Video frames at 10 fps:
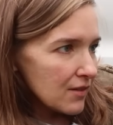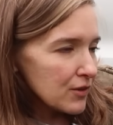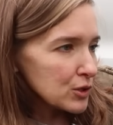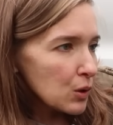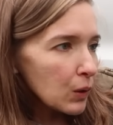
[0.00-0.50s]

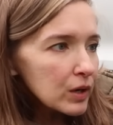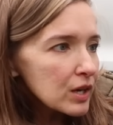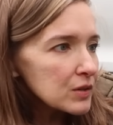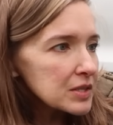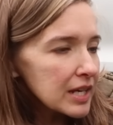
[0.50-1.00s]

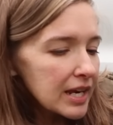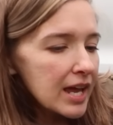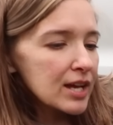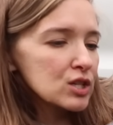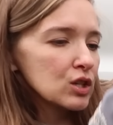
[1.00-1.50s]
Vittorio St.
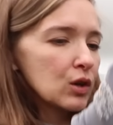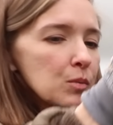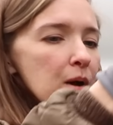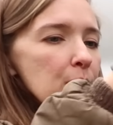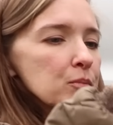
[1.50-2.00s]

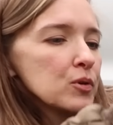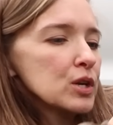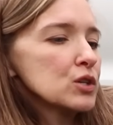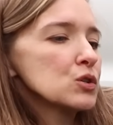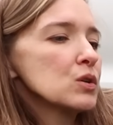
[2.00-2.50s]
Angelo, but I'm
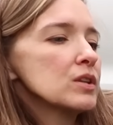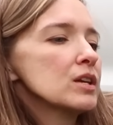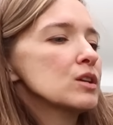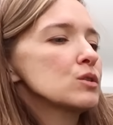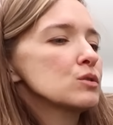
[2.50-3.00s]
pretty sure
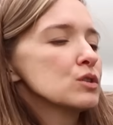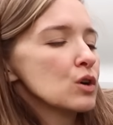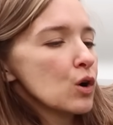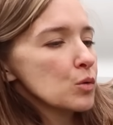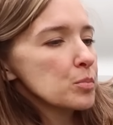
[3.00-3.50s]
they used
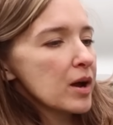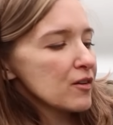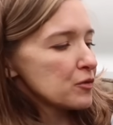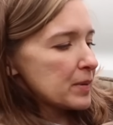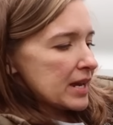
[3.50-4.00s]
their own
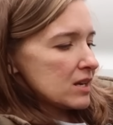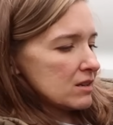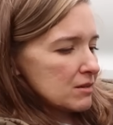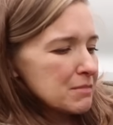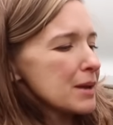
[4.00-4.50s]
puff
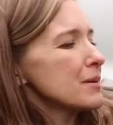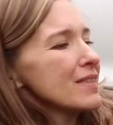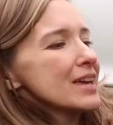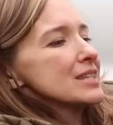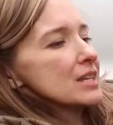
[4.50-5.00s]
paint. Maybe
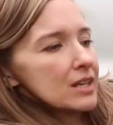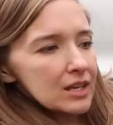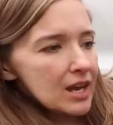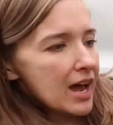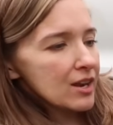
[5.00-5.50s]
they
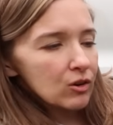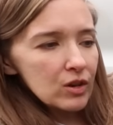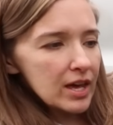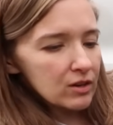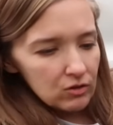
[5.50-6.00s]
didn't. I
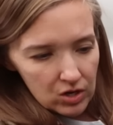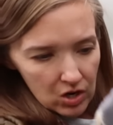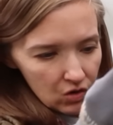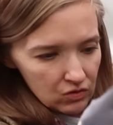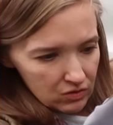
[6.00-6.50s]
don't, I don't
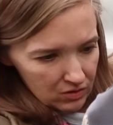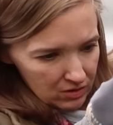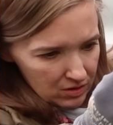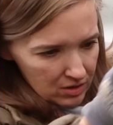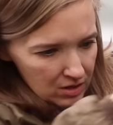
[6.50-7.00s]
know.
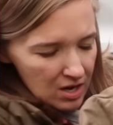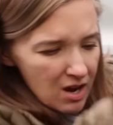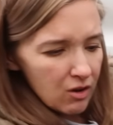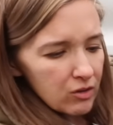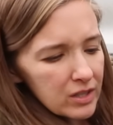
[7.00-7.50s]

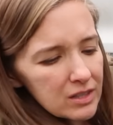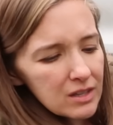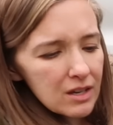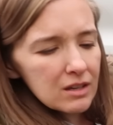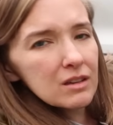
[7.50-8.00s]
No, look at
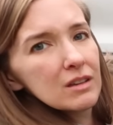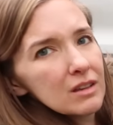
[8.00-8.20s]
that.